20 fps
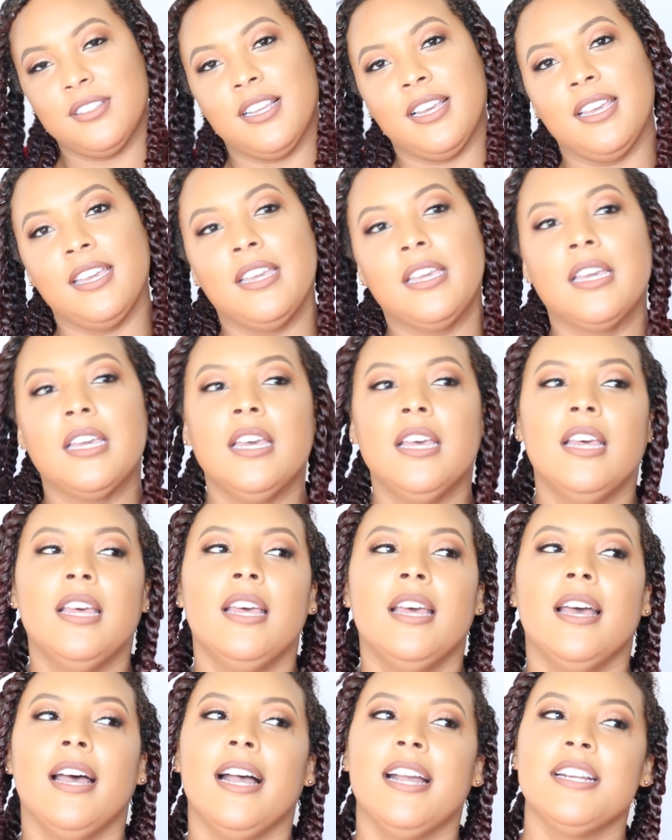Like,
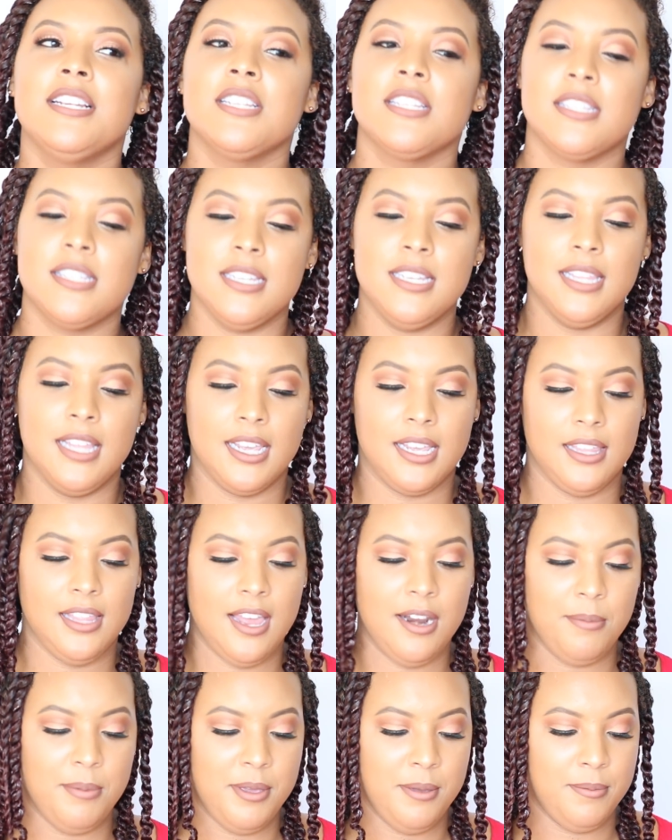I just see like a
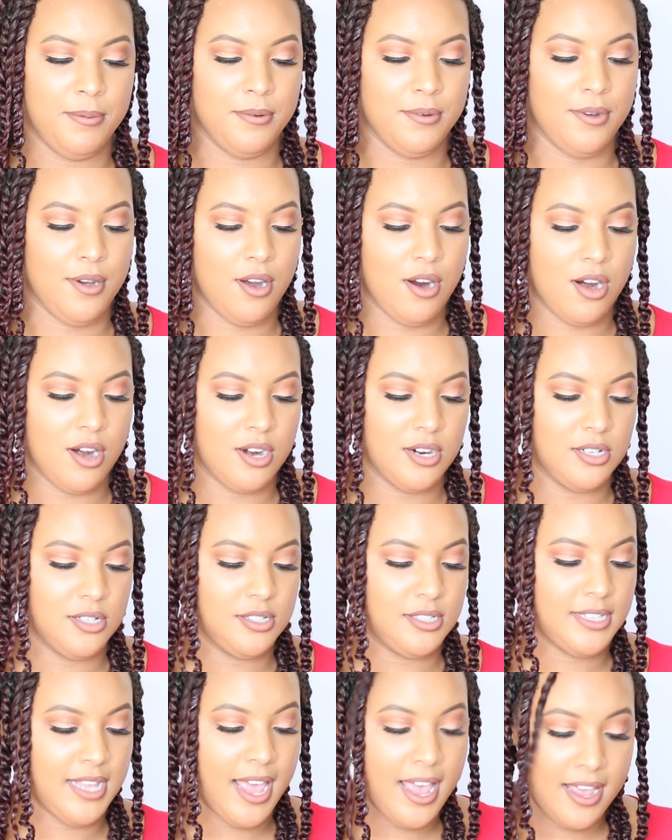lot of people are
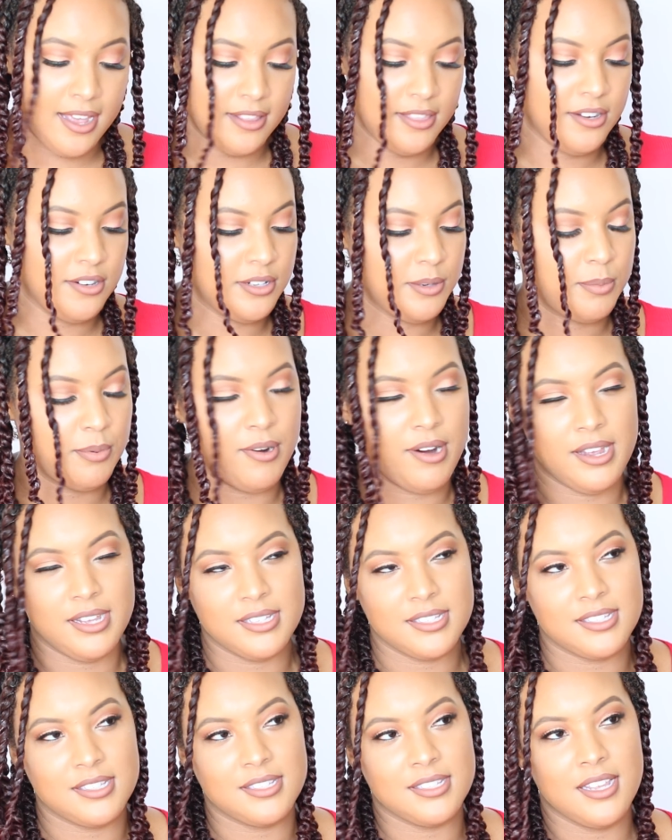sad, they're
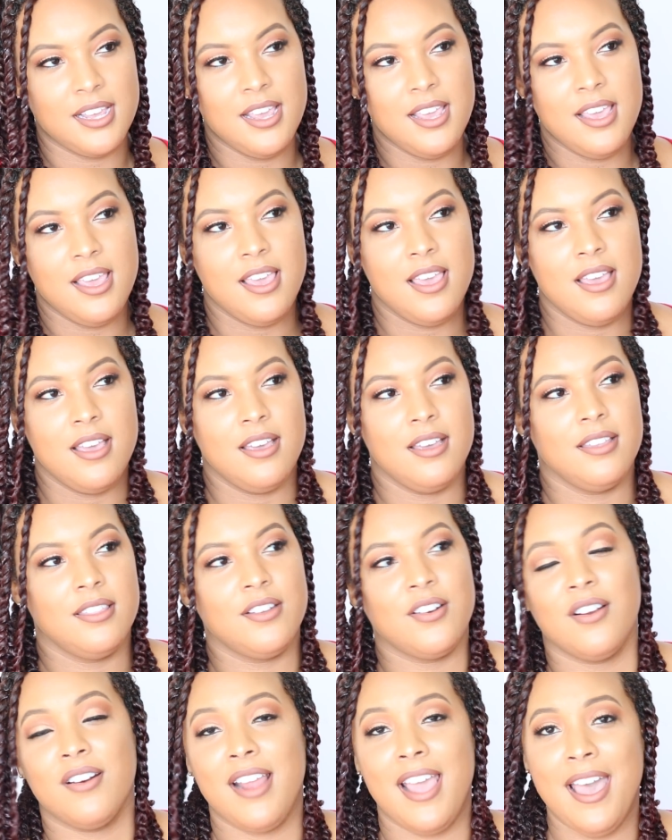depressed,
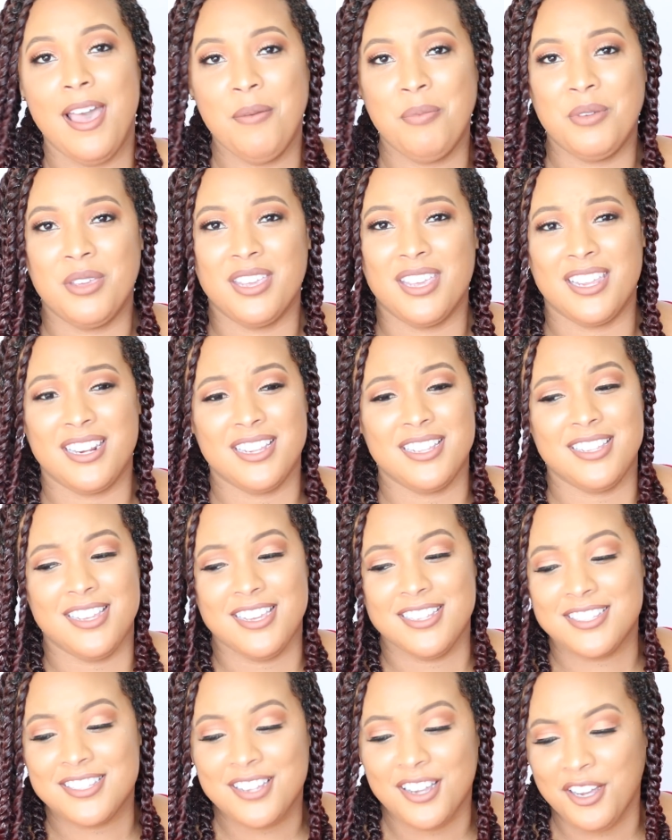they're unhappy, and
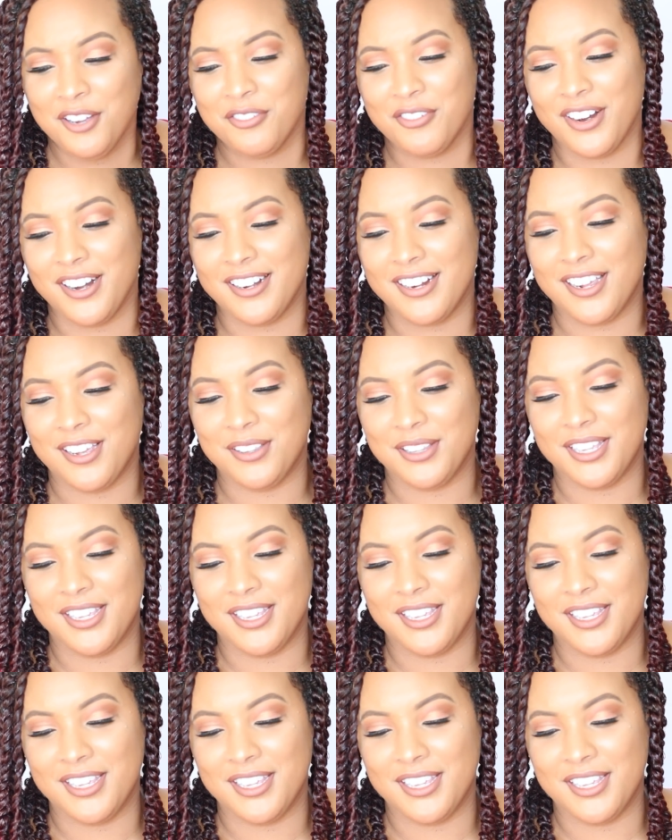it's tough right now.